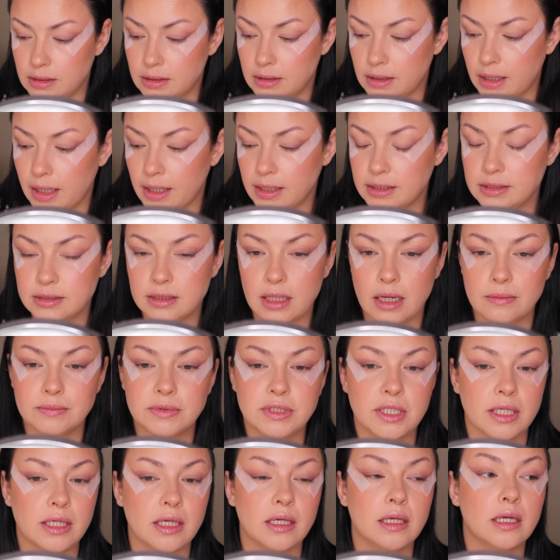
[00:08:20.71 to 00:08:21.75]
Next, I'm
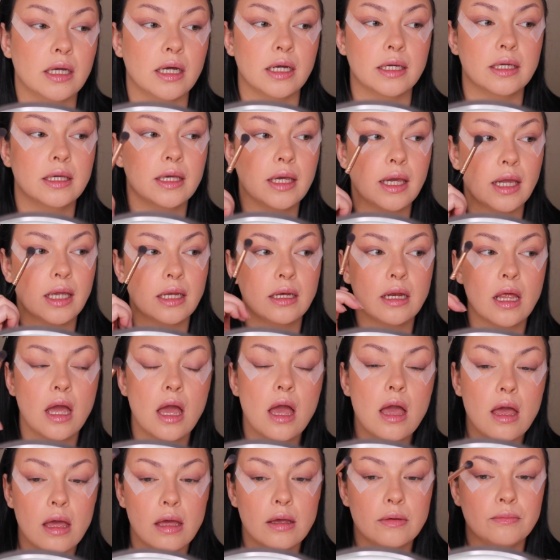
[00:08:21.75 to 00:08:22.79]
taking again
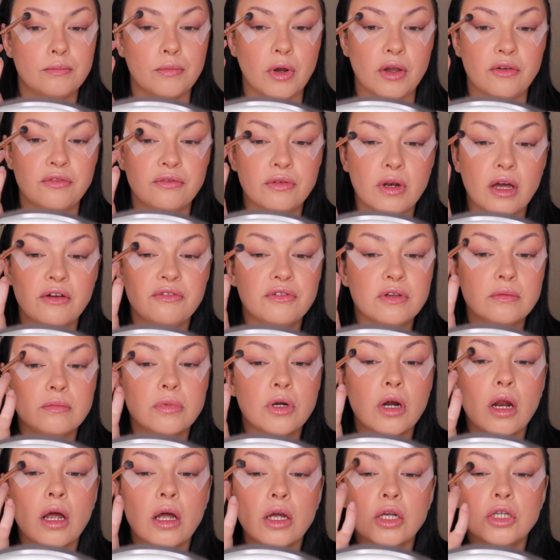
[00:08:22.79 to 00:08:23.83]
my fluffy
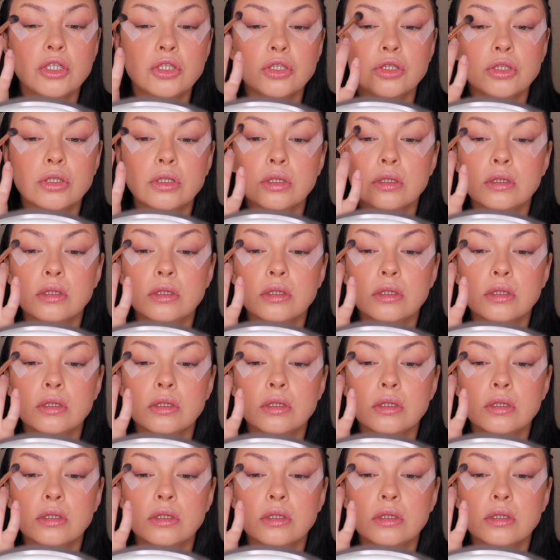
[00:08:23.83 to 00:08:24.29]
brush